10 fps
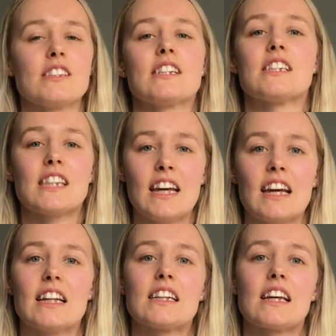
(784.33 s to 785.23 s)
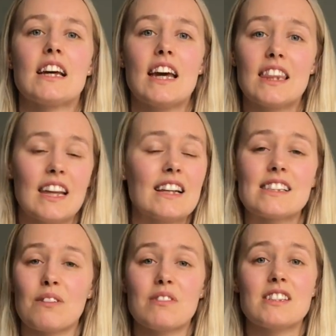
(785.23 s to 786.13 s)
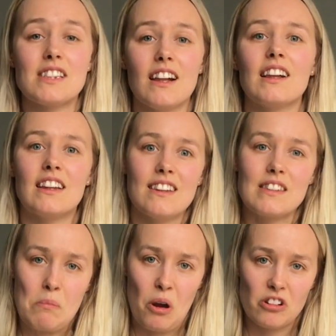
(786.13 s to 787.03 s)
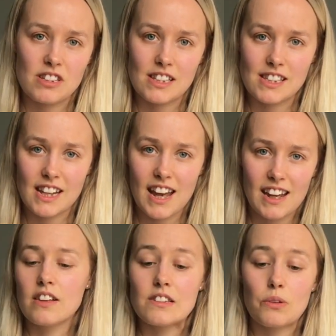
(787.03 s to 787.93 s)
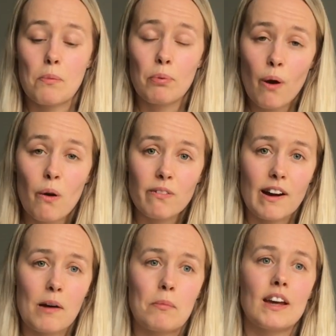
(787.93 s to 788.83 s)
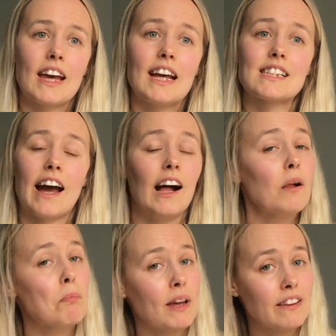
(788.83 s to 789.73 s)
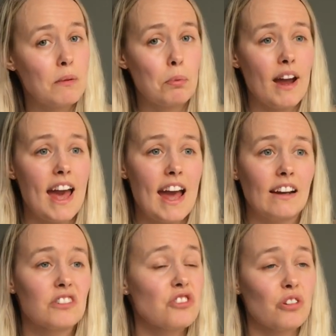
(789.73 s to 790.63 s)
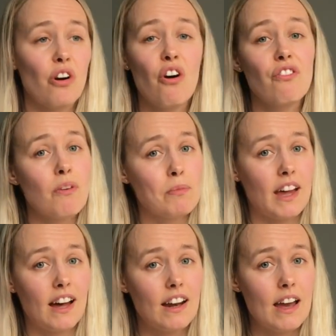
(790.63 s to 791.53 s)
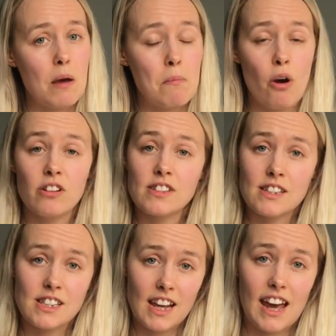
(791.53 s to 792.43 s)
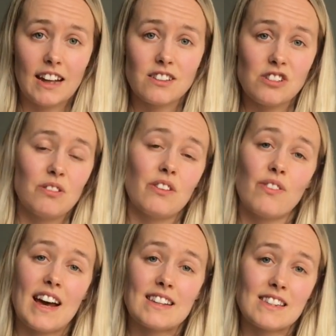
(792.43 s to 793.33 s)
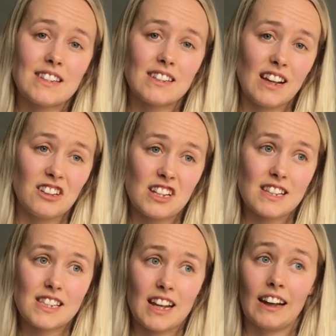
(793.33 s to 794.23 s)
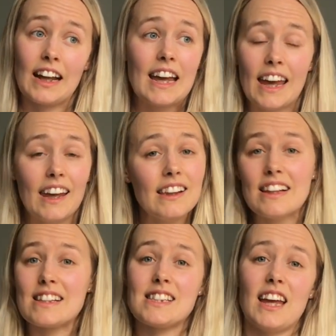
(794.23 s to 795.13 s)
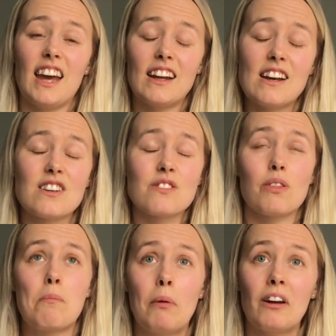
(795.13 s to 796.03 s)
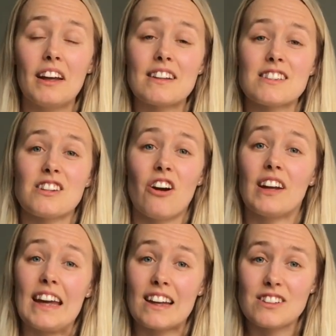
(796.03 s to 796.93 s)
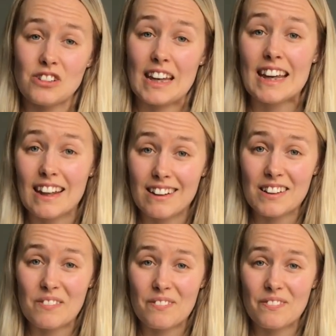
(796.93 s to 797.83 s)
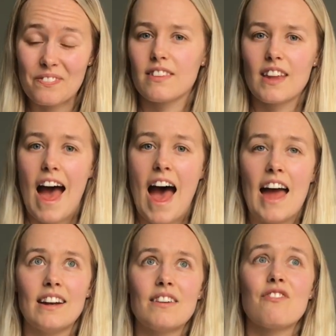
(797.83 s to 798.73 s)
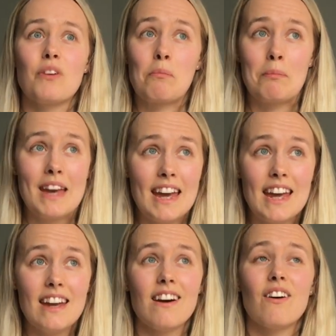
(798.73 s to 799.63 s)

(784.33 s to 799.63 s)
it thinks that we're still in this emergency state. So the program is helping the brain to go from that emergency state to the rest, digest, and healing state, so the body can start to heal. And for me,